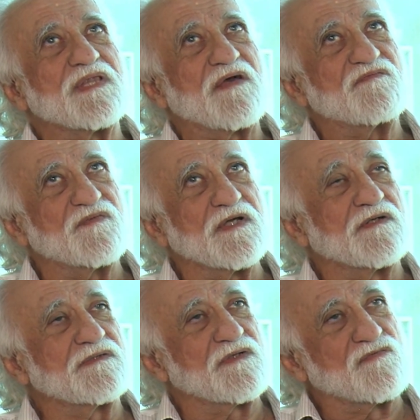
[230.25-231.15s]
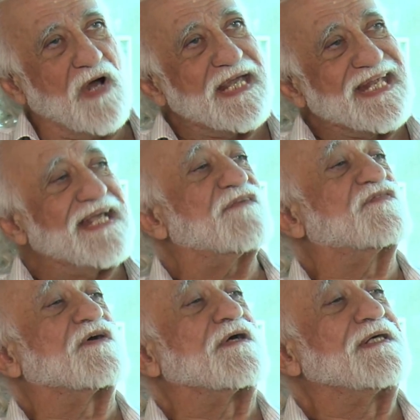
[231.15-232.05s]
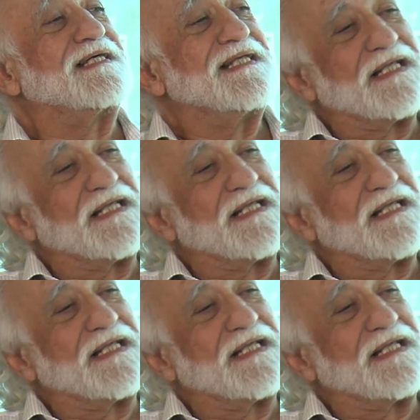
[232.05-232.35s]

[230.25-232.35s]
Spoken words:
they feel the right answer